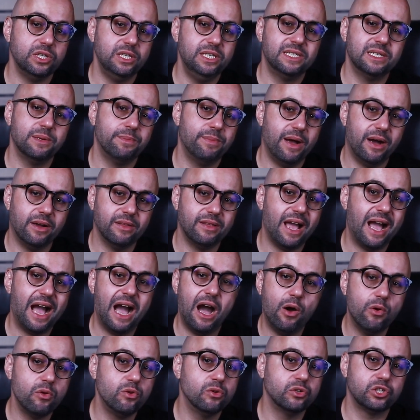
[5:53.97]
is about
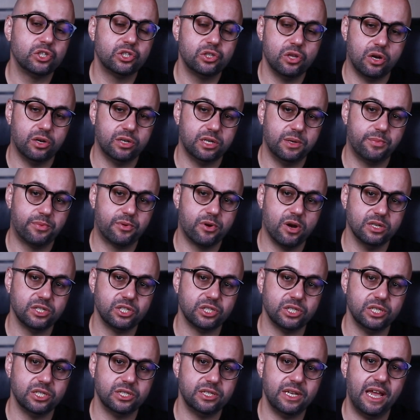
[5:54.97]
how you start the
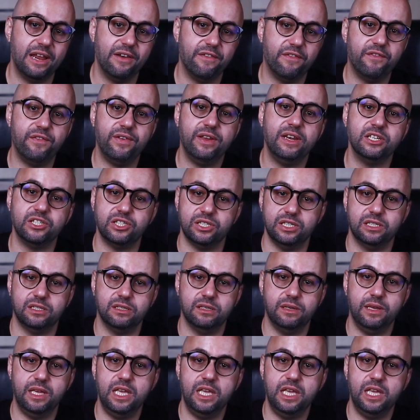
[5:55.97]
process and finish it.